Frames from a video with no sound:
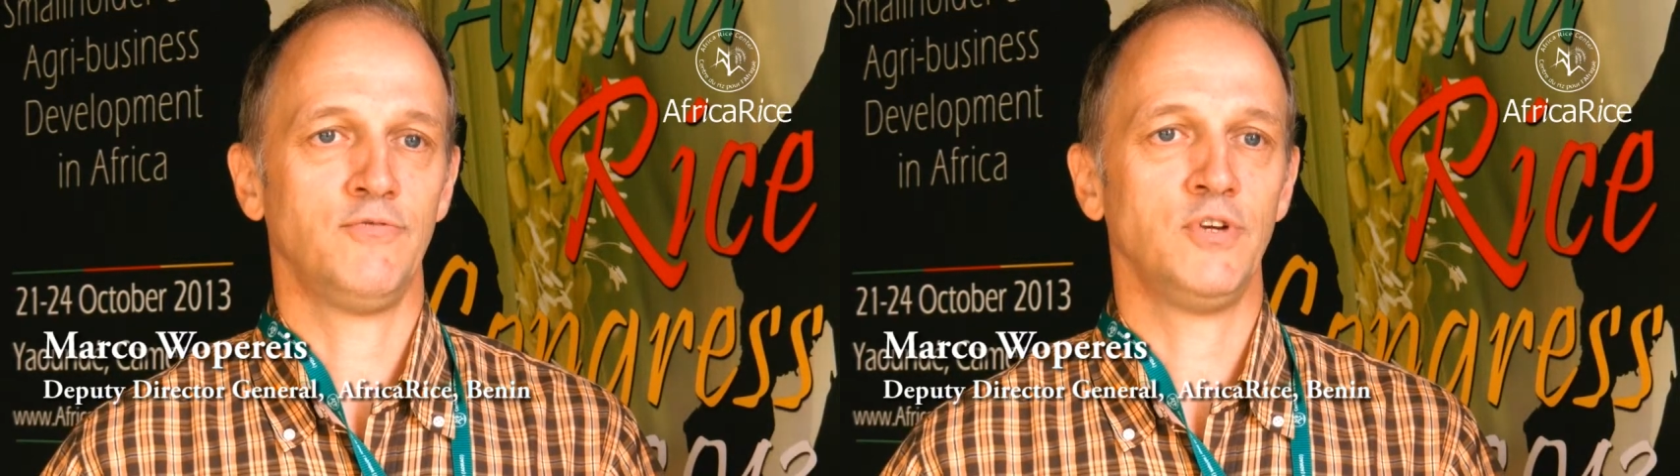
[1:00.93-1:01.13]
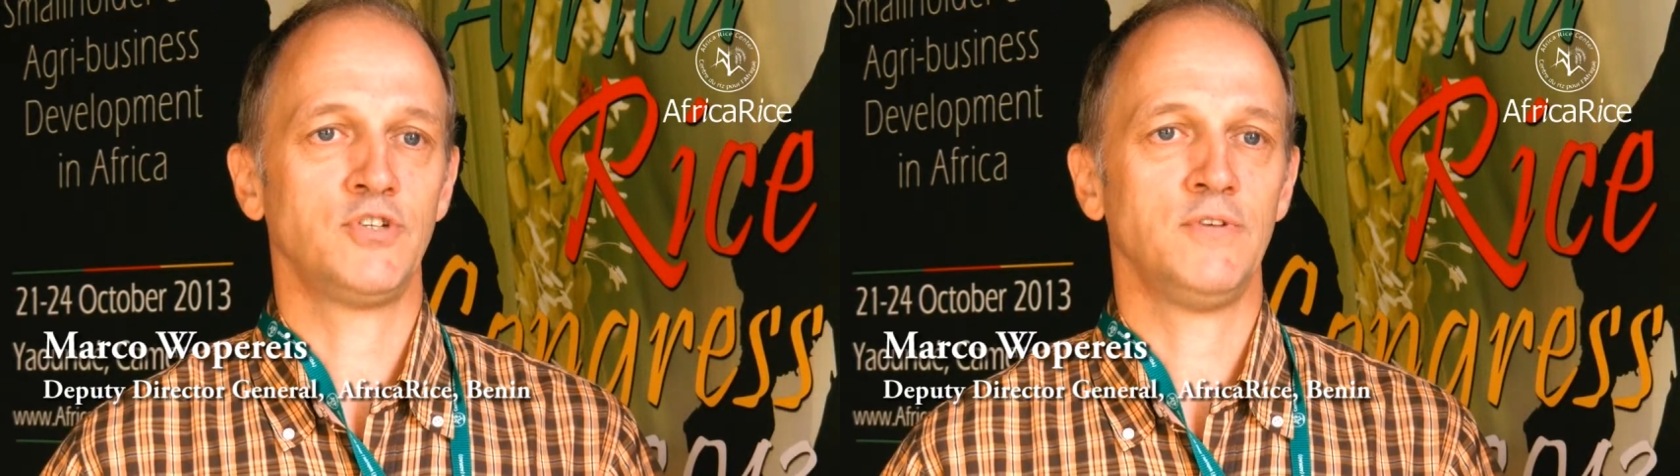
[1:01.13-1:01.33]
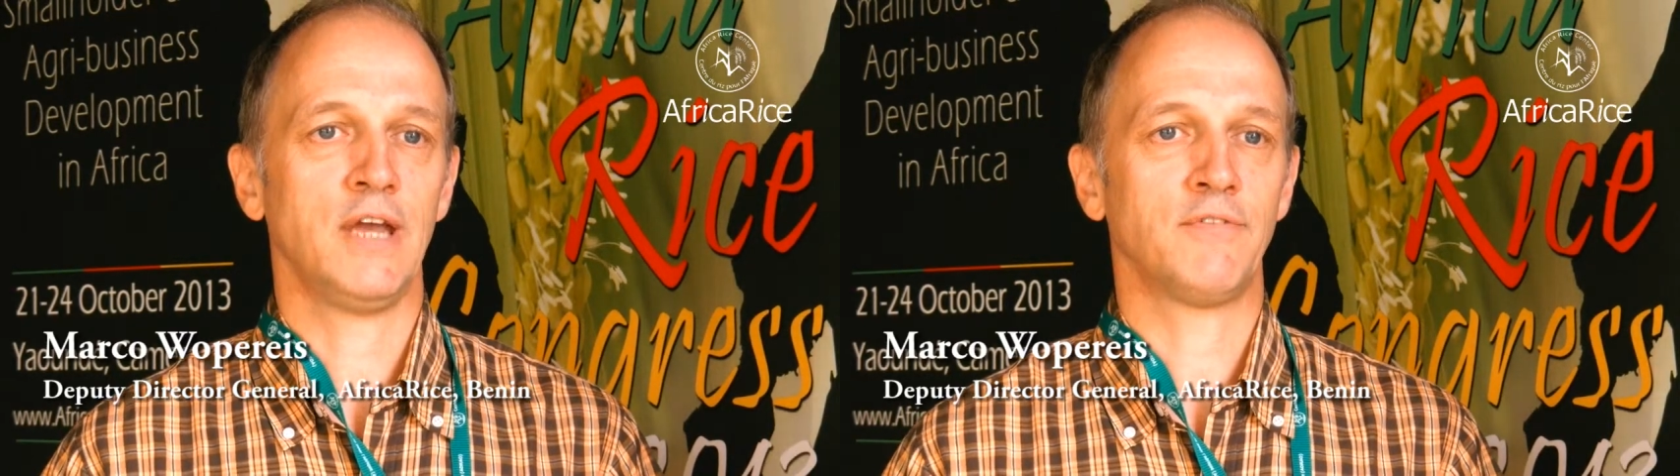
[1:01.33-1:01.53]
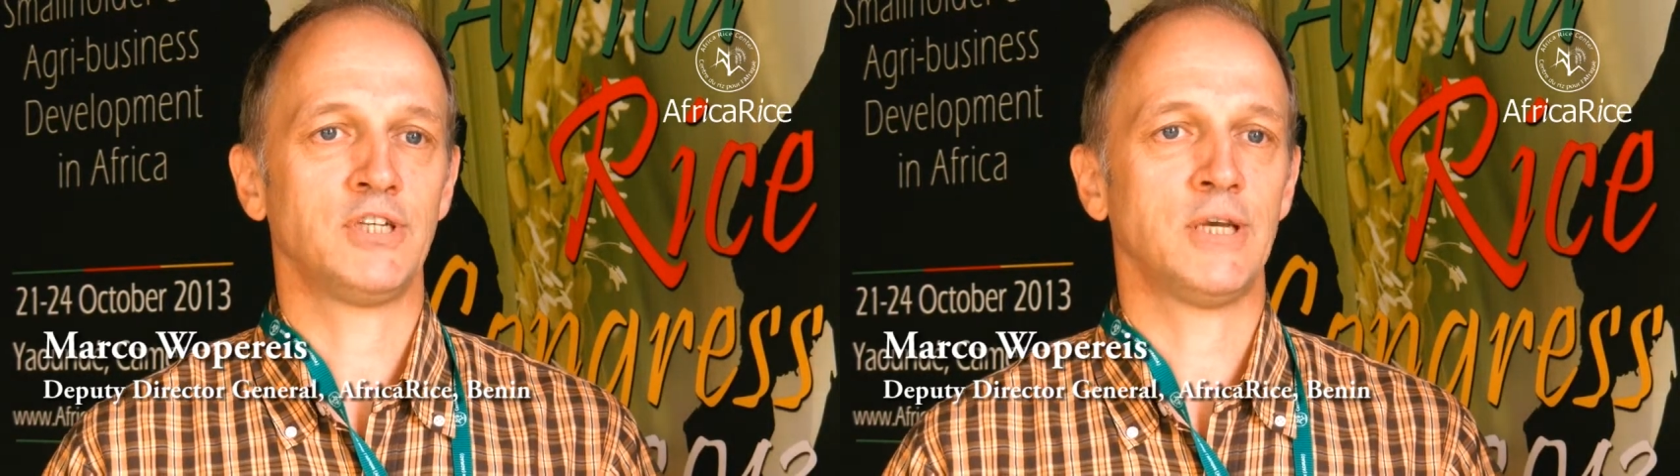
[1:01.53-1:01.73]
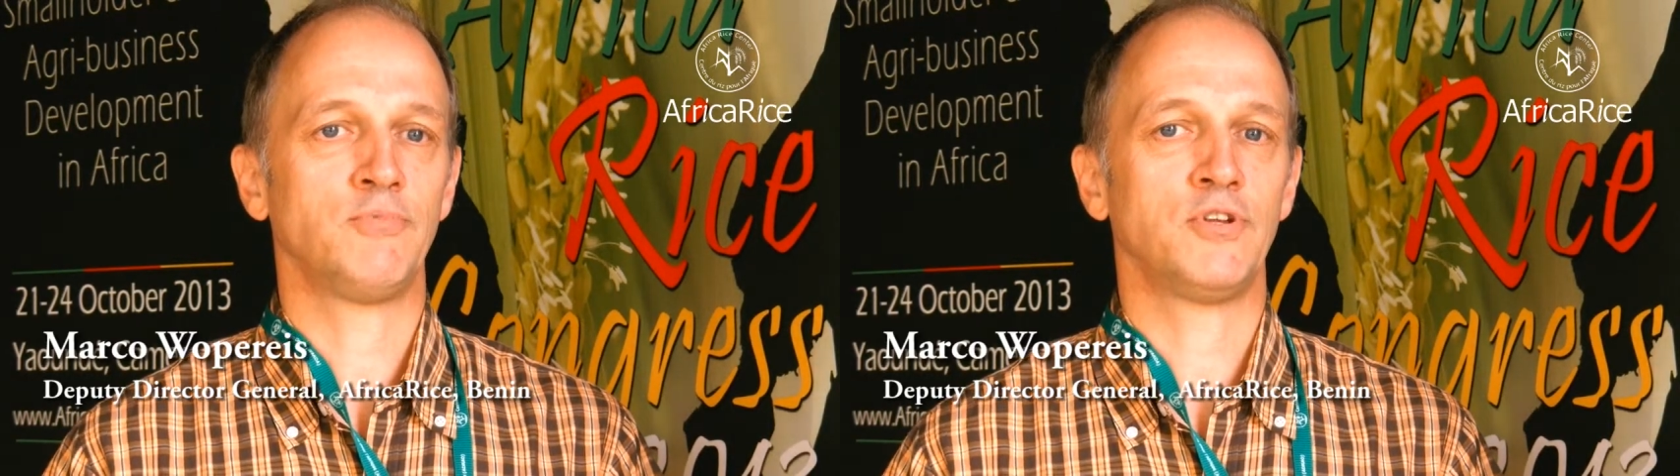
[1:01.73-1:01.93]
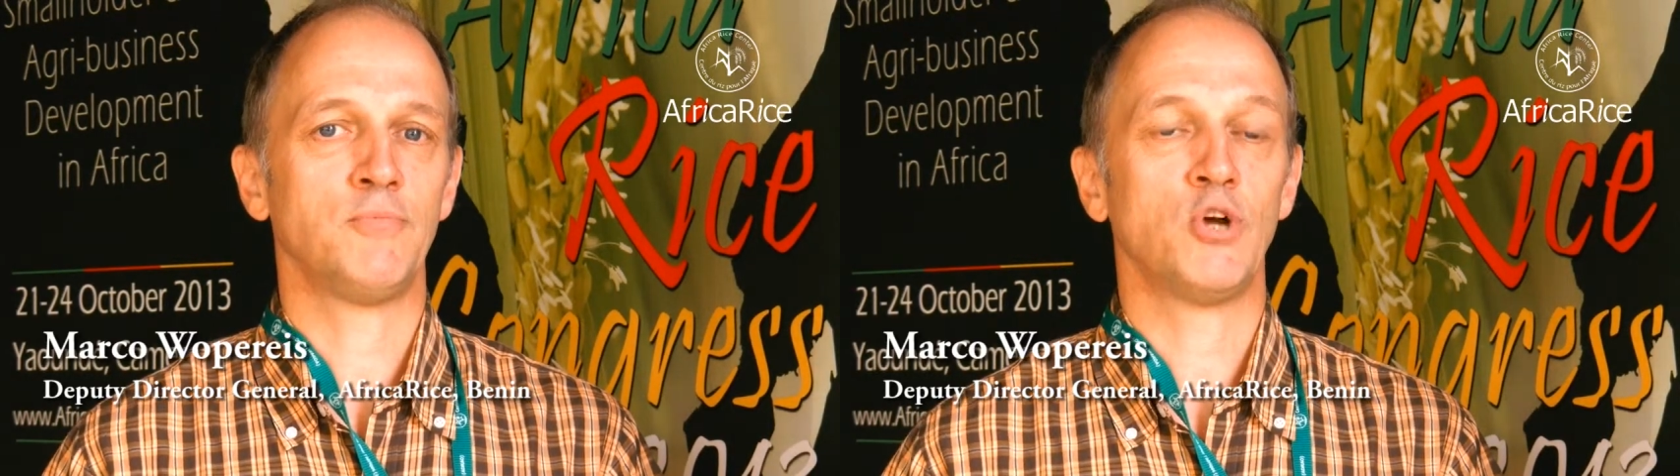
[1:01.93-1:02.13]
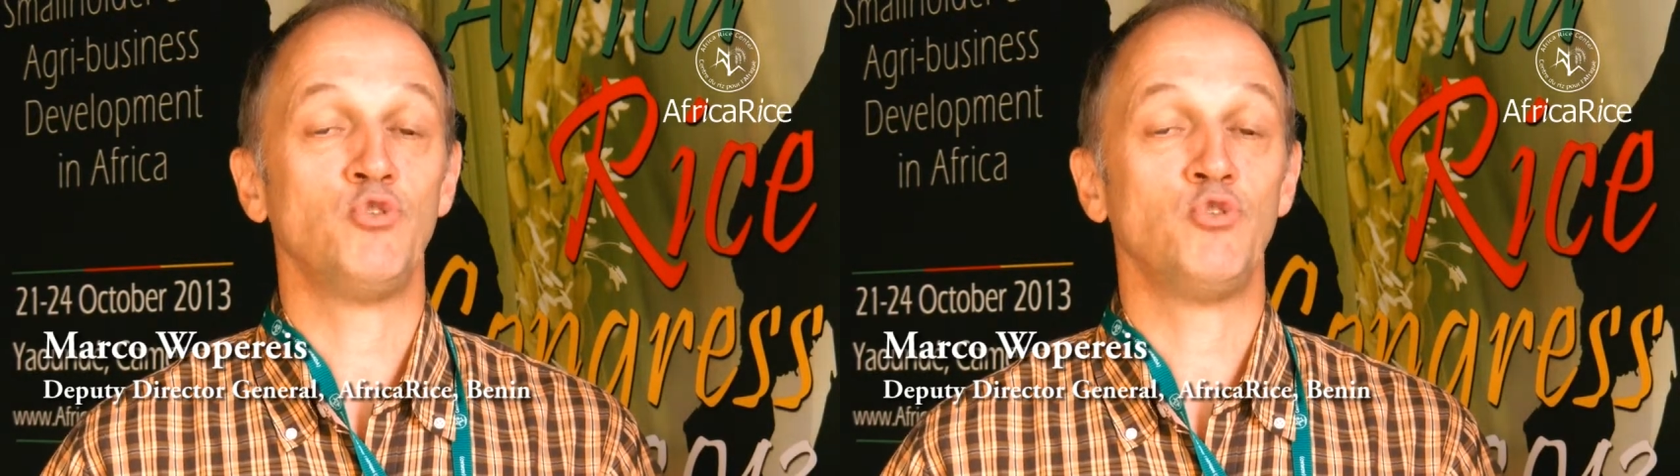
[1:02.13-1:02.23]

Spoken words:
which we have accepted about